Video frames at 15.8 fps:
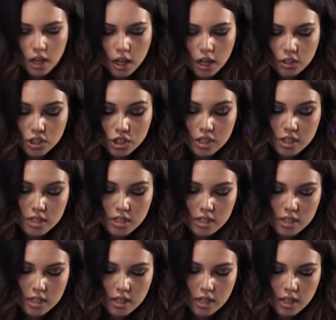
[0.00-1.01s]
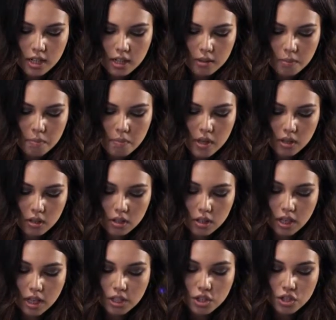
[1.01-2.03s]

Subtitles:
I'll just stir the milk and